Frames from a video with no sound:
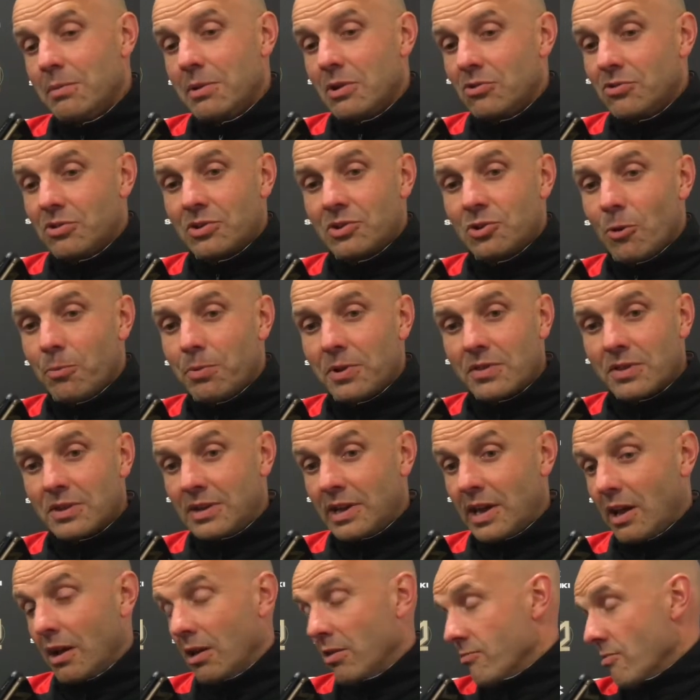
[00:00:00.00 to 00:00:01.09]
It was a topic the
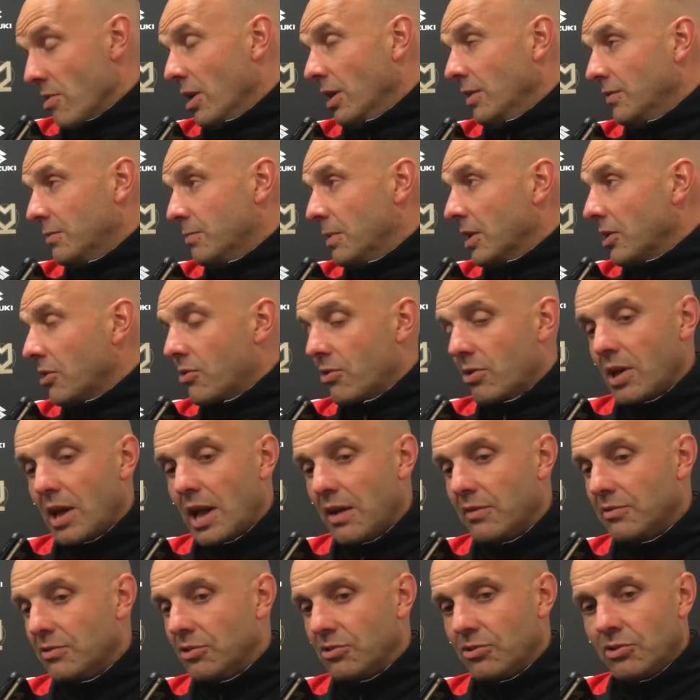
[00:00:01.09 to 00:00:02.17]
day I arrived about
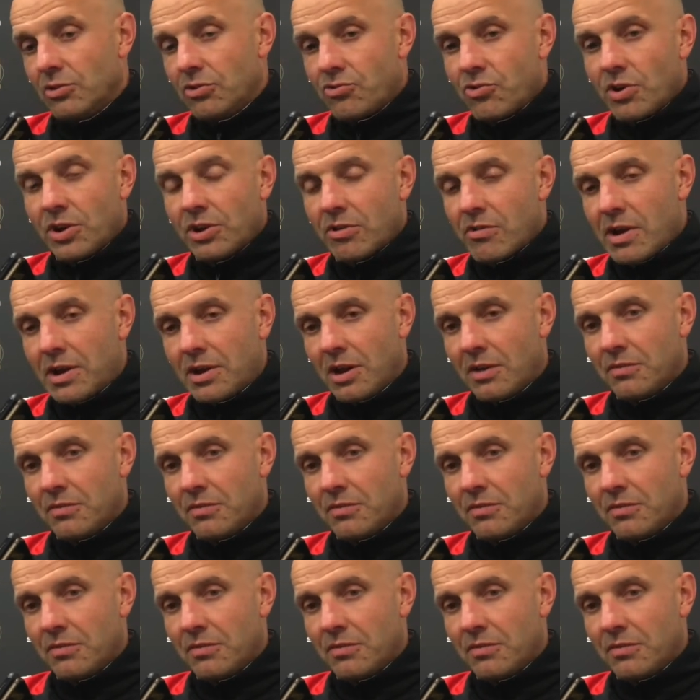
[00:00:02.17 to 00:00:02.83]
having this new training ground.